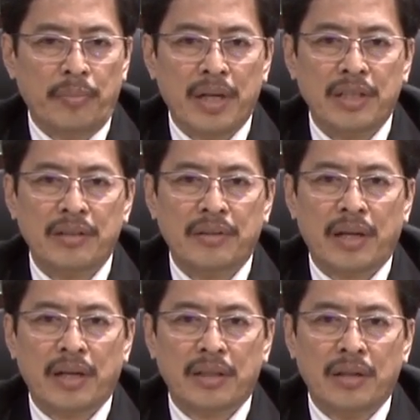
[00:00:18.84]
managing
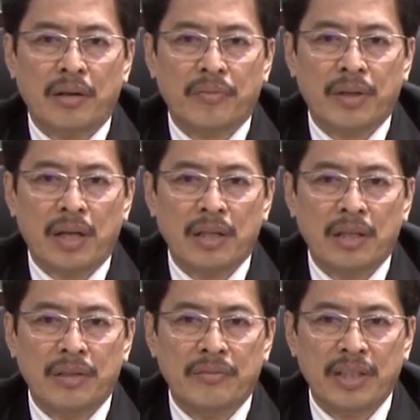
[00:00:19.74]
director of
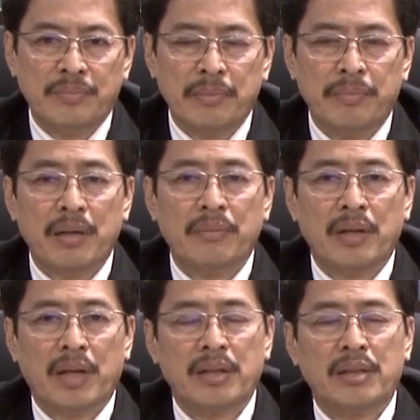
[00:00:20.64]
Kenanga Investment Bank
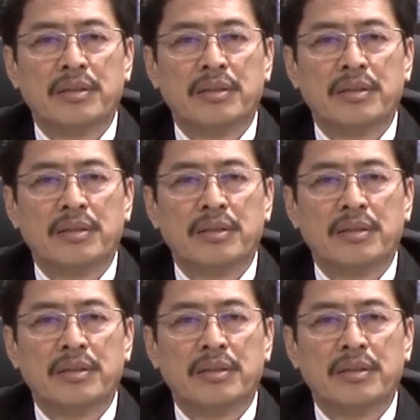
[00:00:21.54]
Berhad.